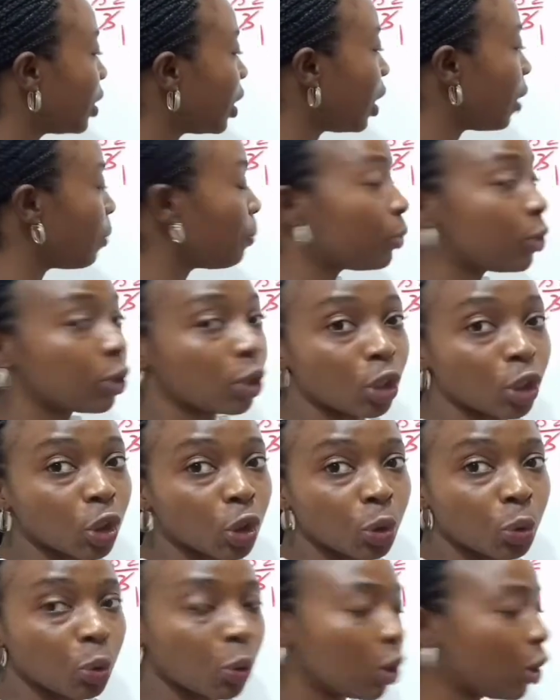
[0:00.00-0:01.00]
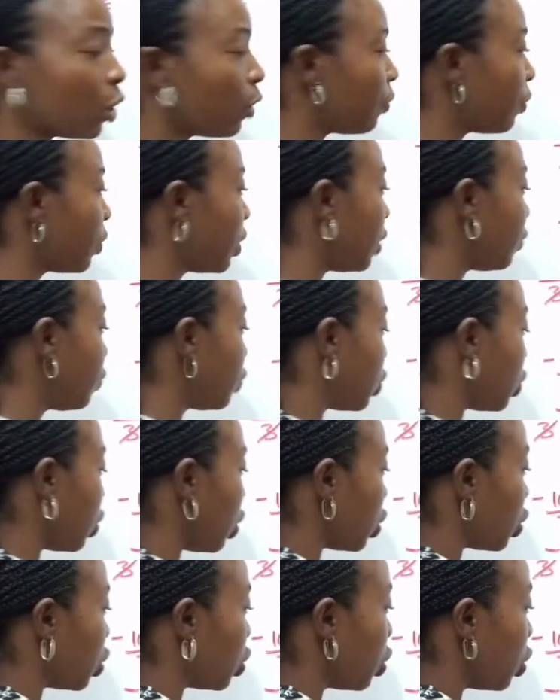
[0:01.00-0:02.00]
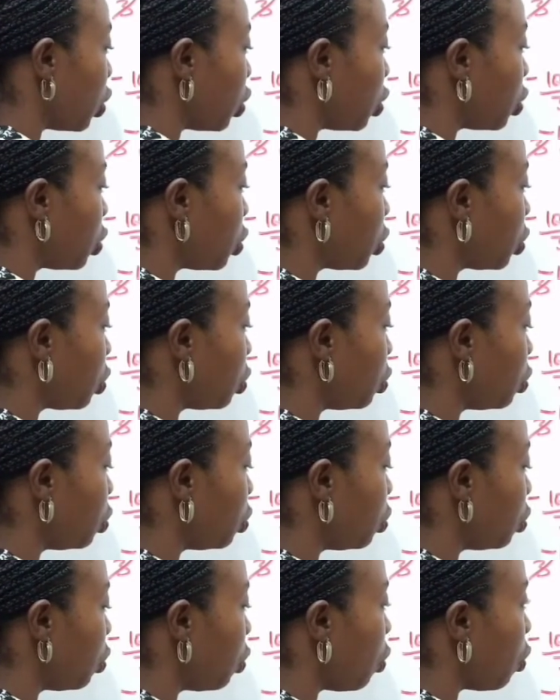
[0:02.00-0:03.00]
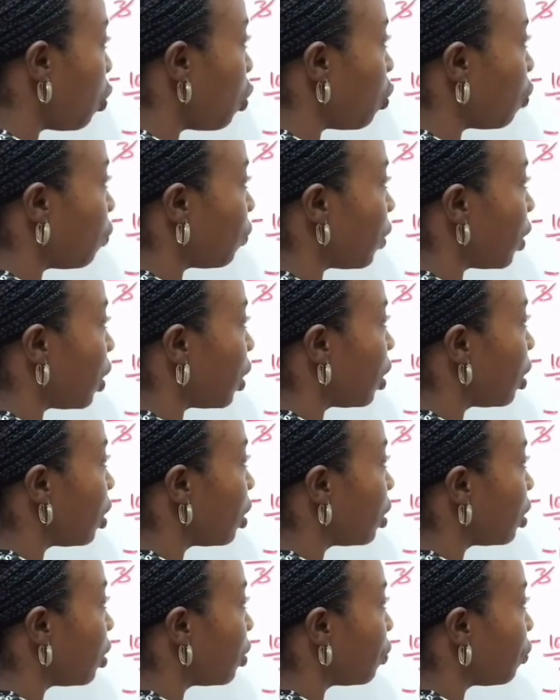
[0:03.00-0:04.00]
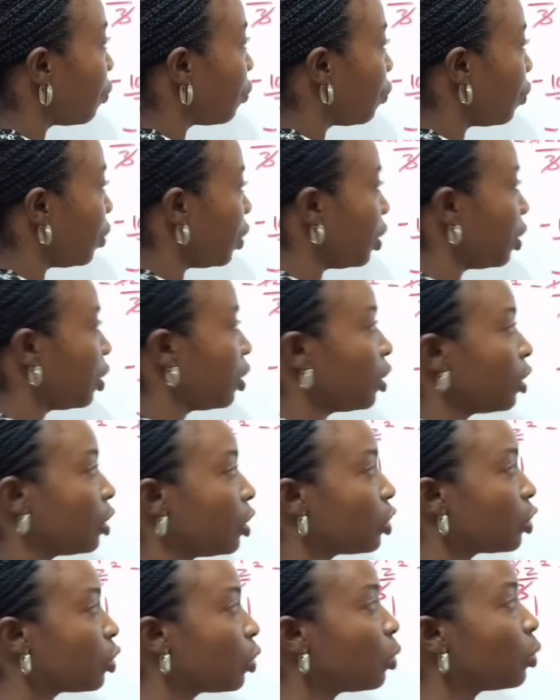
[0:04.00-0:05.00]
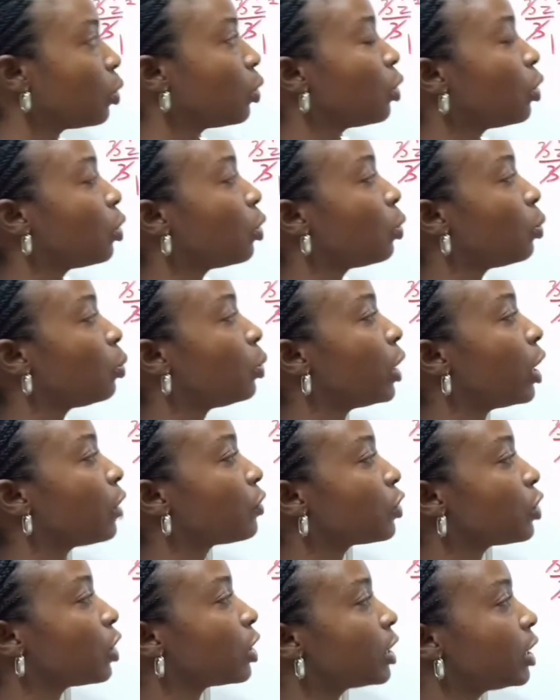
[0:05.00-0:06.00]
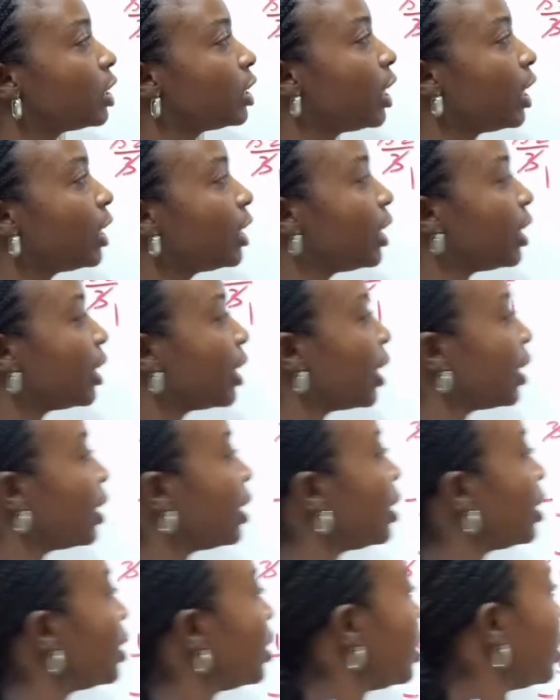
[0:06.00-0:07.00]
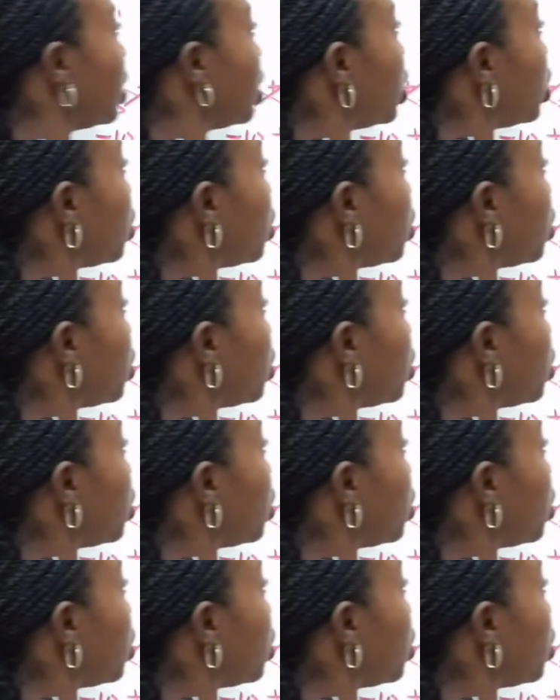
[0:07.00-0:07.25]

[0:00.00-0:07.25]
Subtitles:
10 plus 12 gives us 2 over 3. So we have succeeded in getting this. This